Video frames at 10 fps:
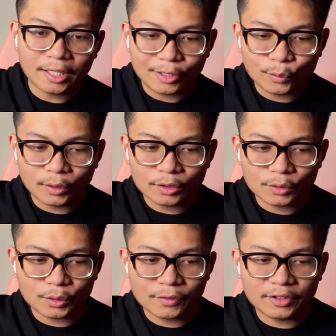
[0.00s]
and you want
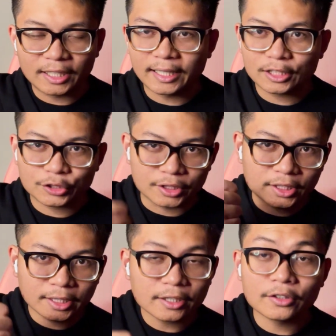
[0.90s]
to give it that extra
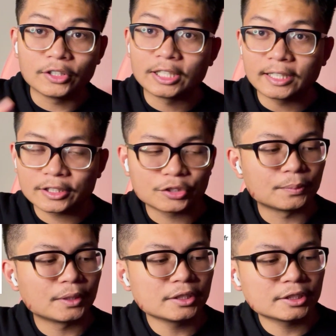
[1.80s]
kick or that extra
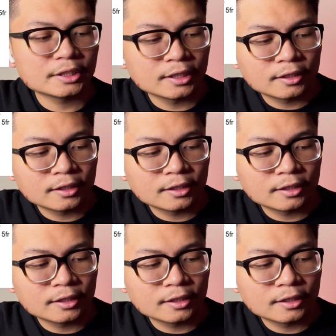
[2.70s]
punch